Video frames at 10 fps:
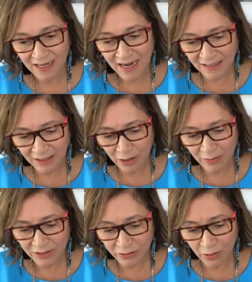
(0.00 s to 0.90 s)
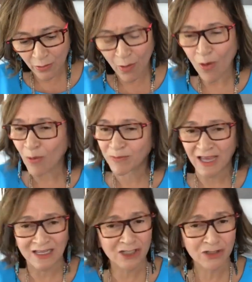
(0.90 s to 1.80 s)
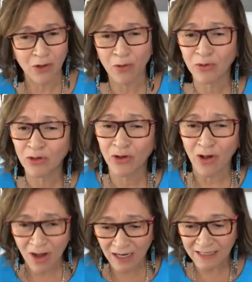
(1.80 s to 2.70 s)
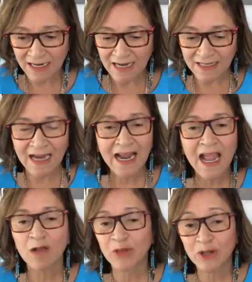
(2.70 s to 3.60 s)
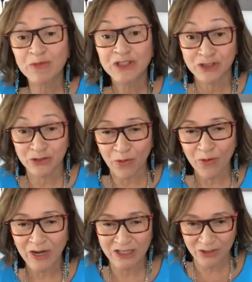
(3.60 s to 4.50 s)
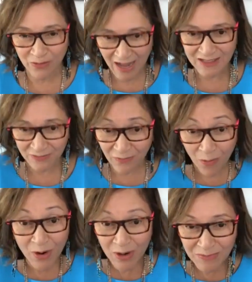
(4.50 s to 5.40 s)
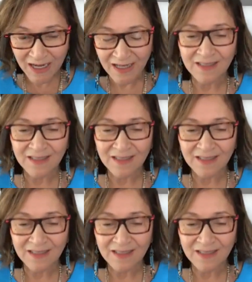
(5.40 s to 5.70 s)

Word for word: And there is no hope that is so gone that can't be restored and transformed